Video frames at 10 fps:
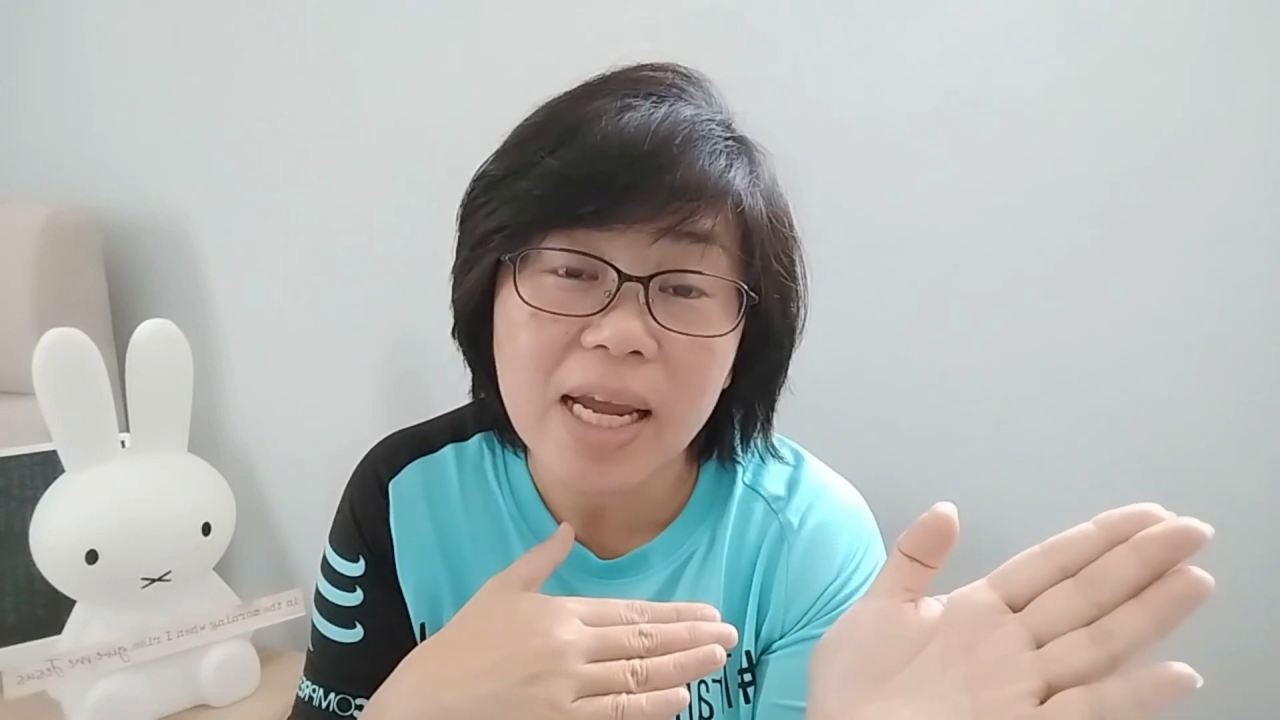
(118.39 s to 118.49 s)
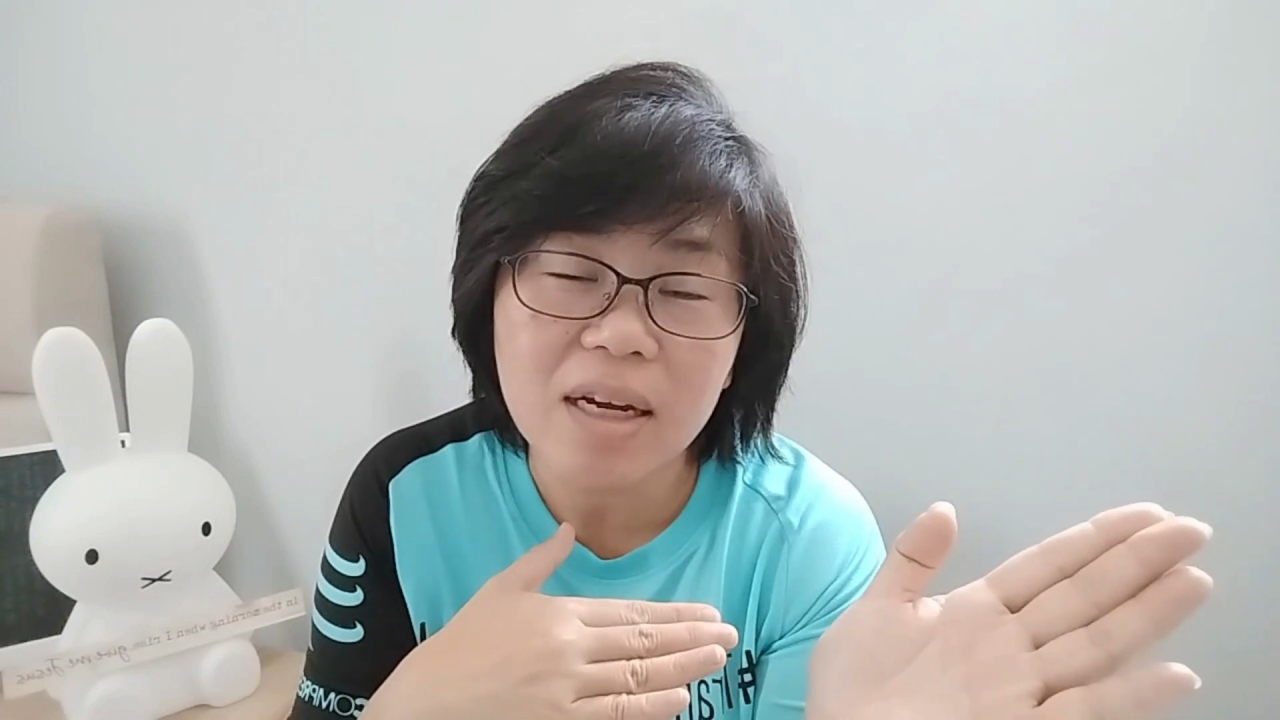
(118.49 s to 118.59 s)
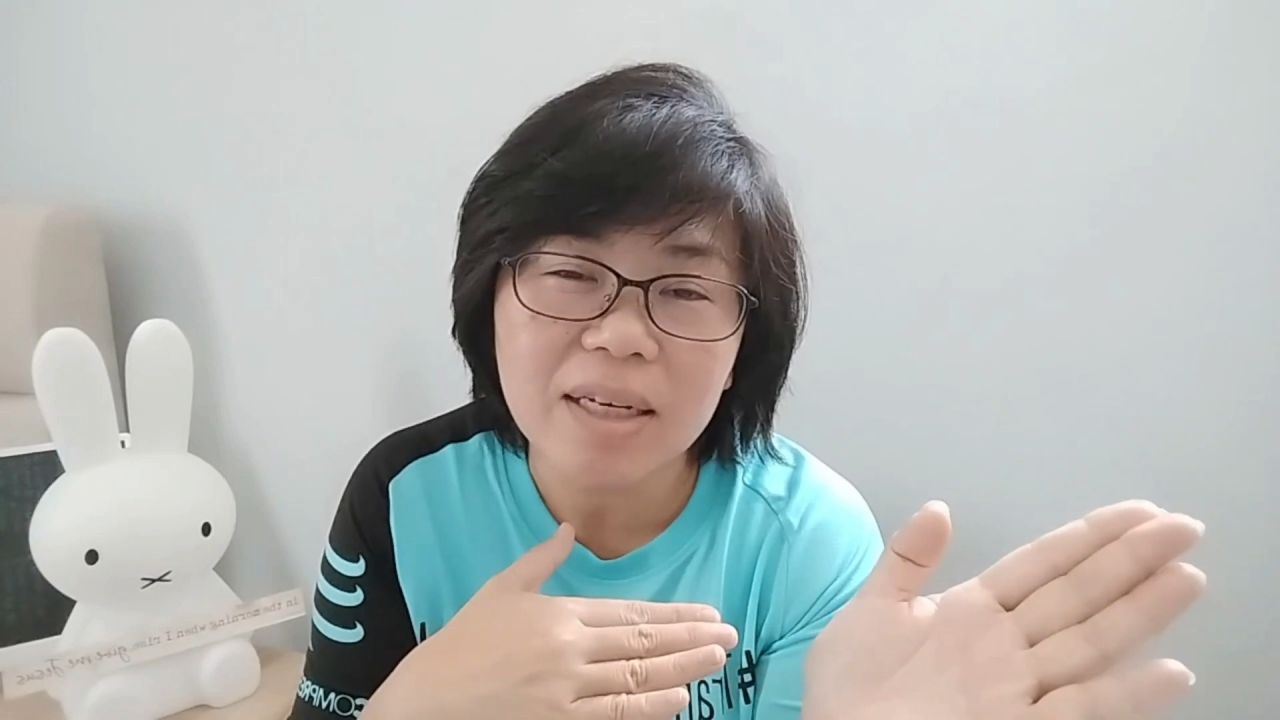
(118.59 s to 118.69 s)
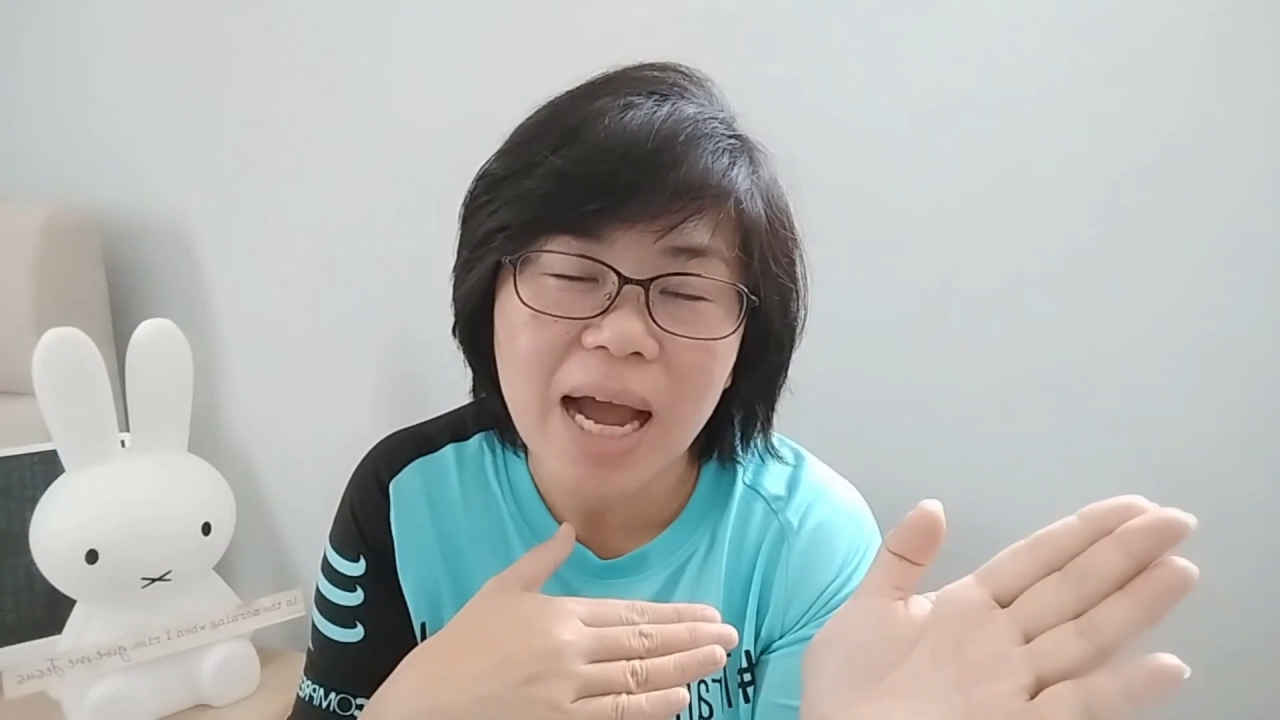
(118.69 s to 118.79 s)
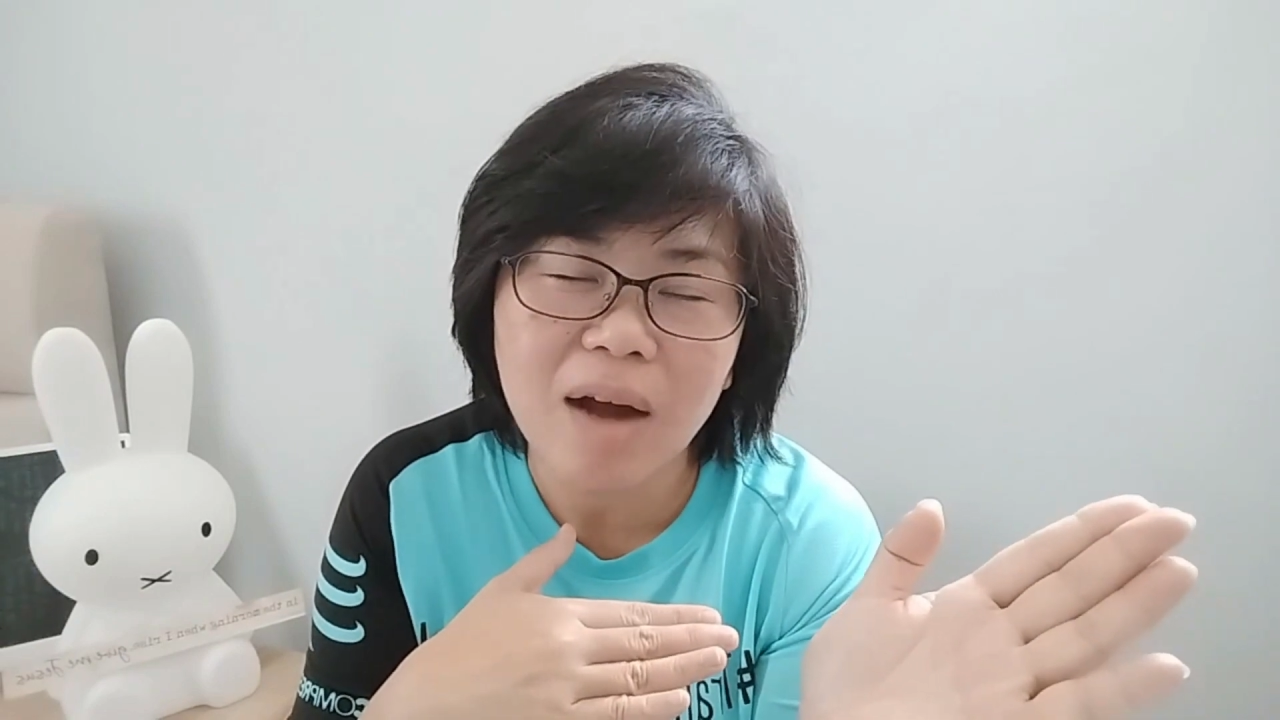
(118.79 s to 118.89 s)

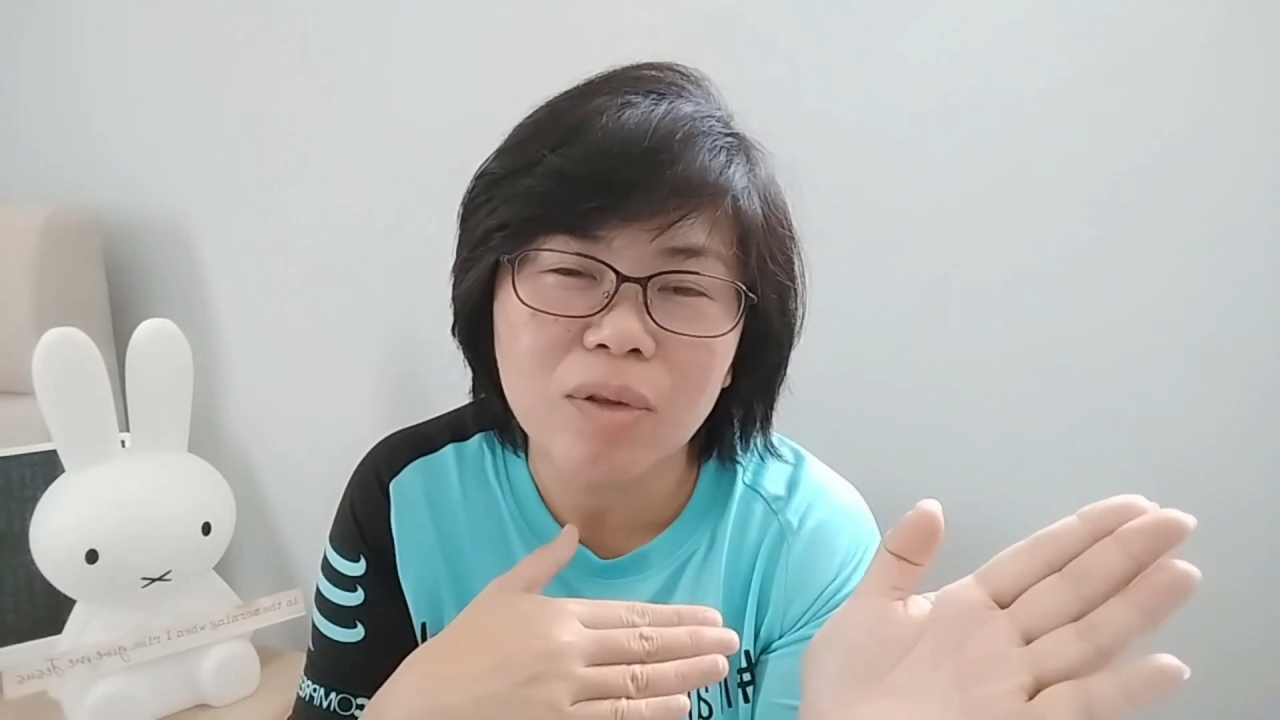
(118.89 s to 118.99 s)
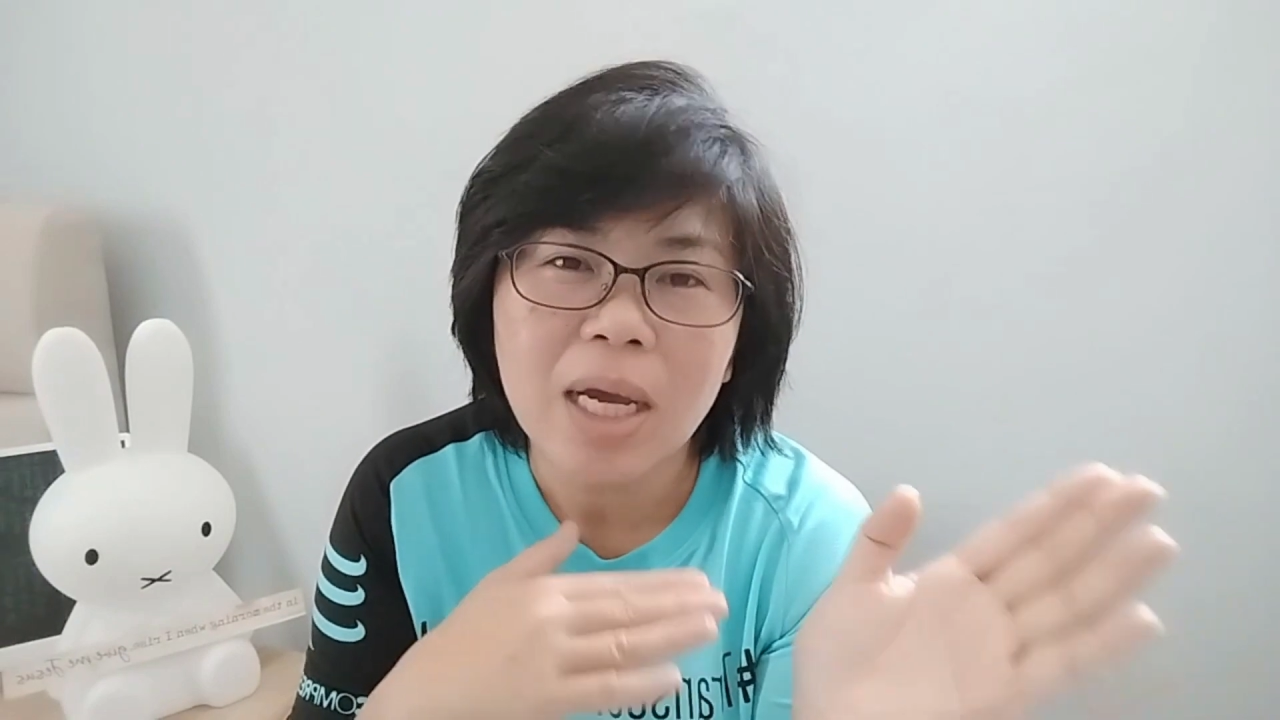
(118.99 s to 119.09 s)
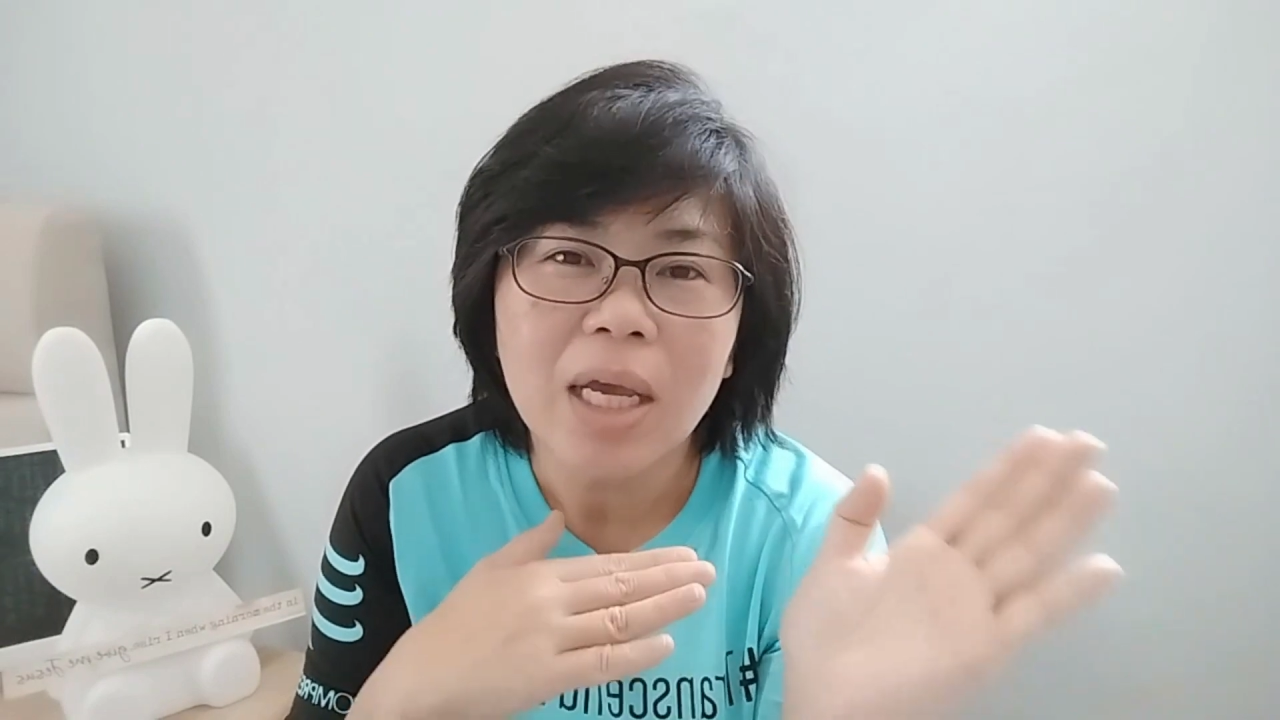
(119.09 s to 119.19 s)
account,